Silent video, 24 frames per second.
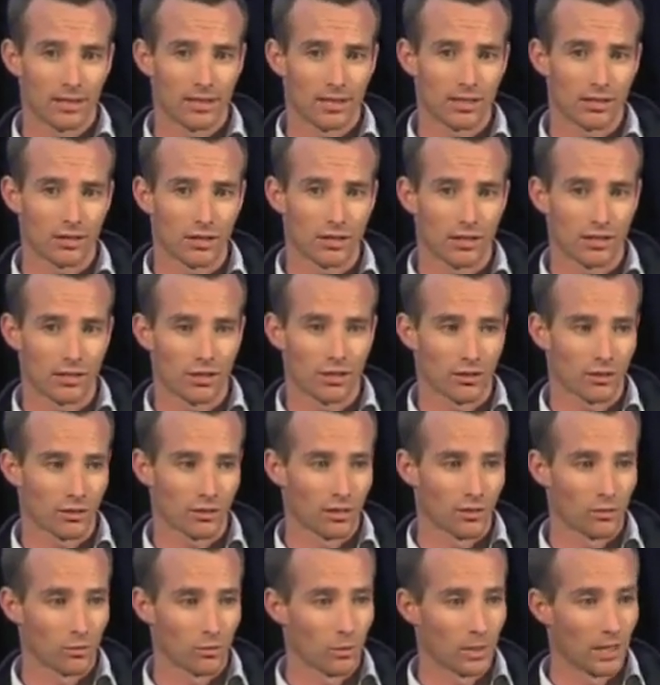He's got his own
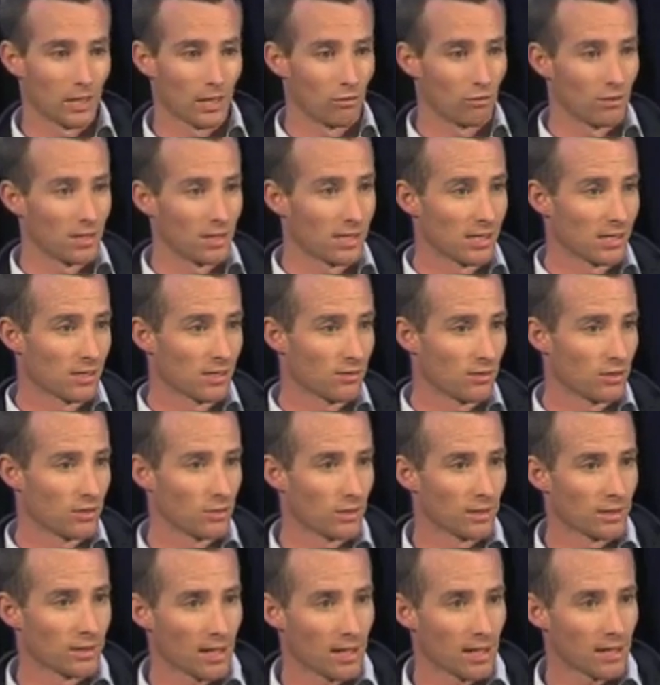kind of weird reasons for
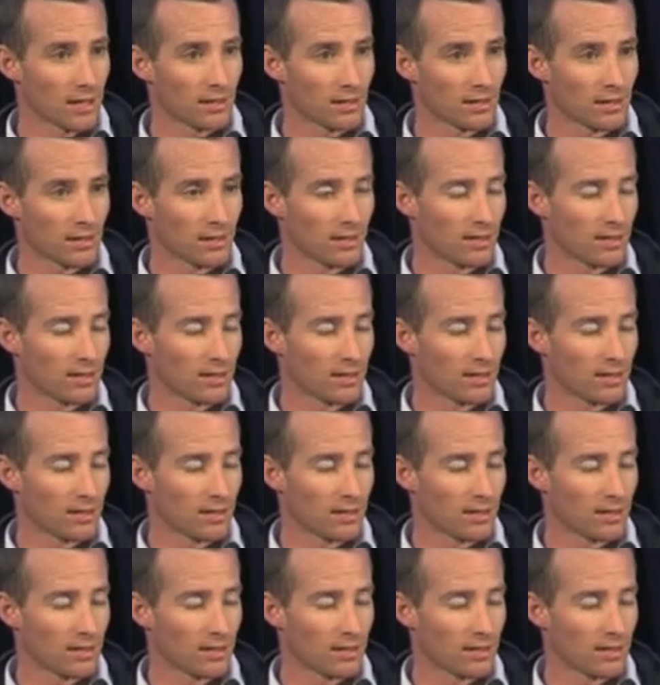doing that.